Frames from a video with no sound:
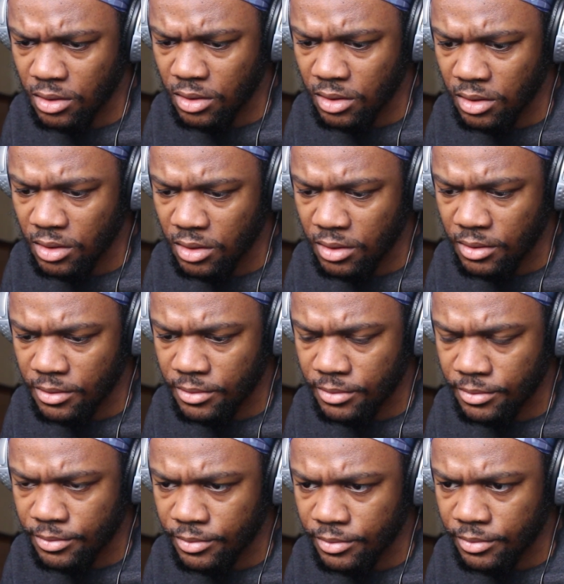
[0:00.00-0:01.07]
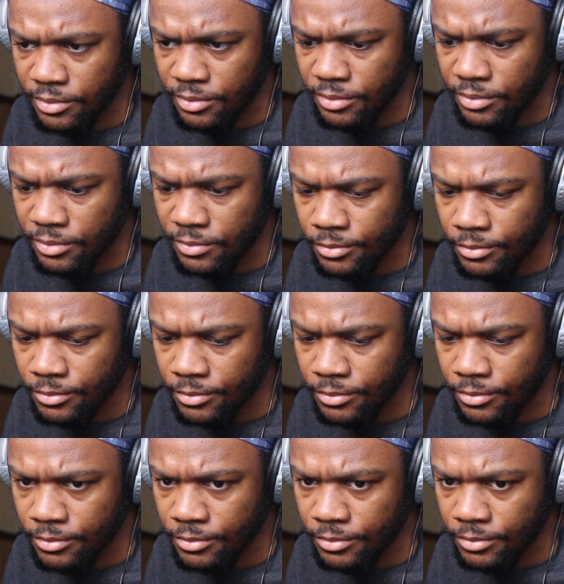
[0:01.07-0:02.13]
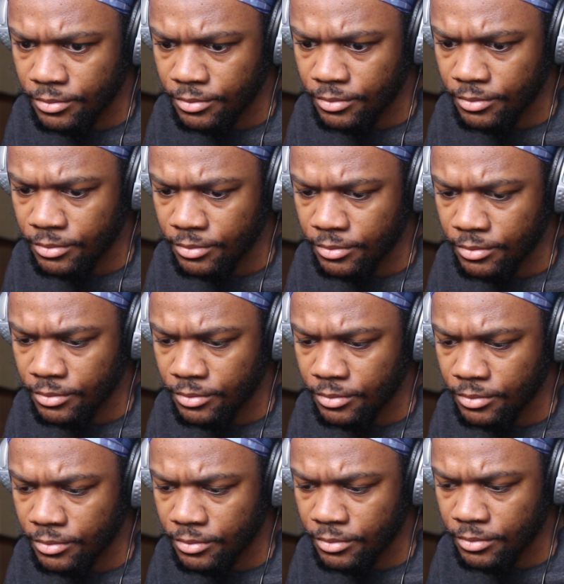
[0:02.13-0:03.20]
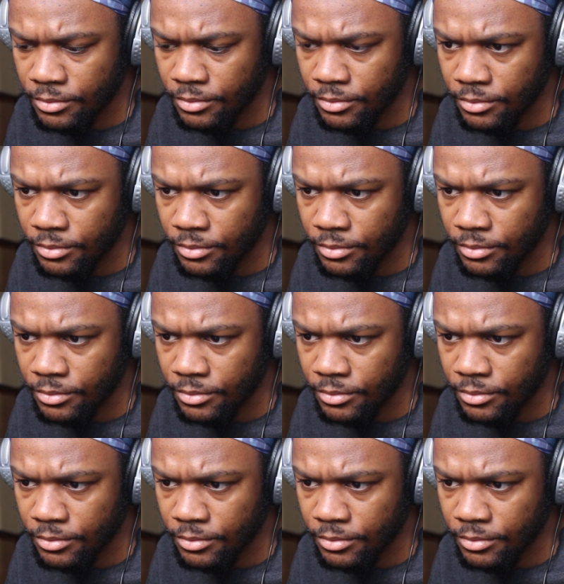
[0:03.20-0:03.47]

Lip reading: Nobody speaks.